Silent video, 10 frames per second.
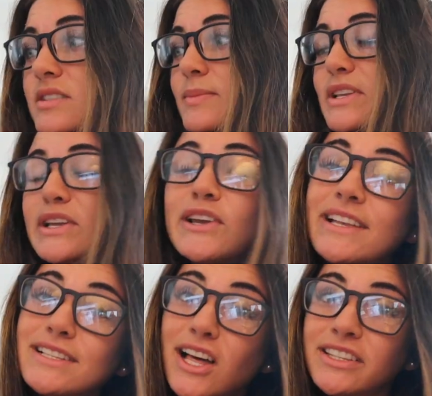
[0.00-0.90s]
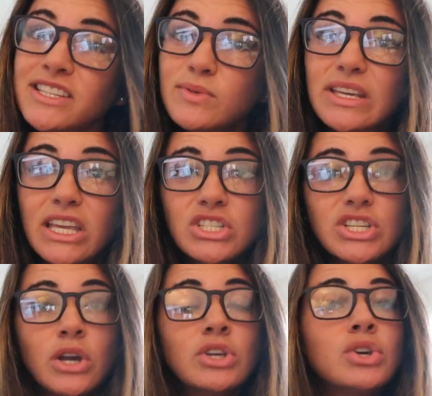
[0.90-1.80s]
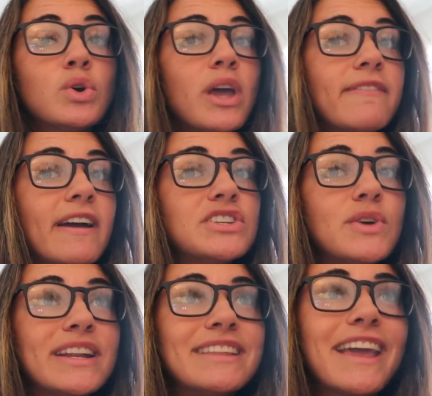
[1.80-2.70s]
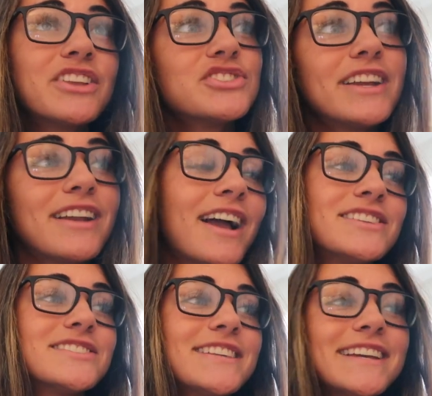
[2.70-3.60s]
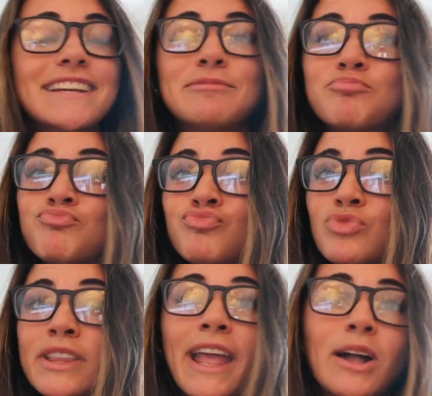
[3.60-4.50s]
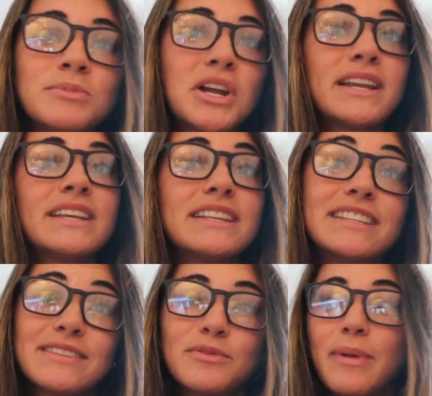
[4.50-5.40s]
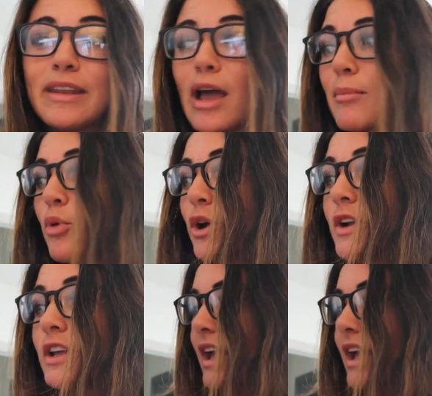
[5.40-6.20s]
So I'm gonna take you guys along this week and show you if I do anything interesting, not interesting, and how I'm trying to remain not bored.